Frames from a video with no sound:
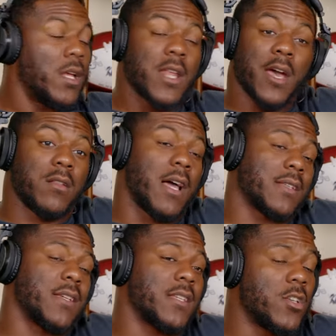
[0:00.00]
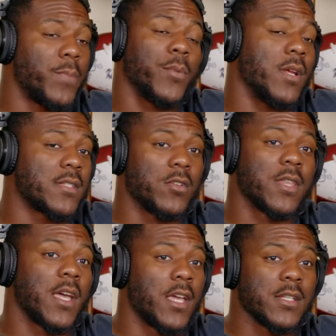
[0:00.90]
Now, like I said, there's still people that still
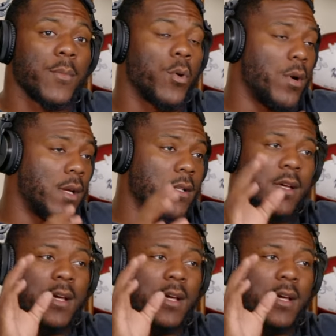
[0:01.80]
thinking he's number one.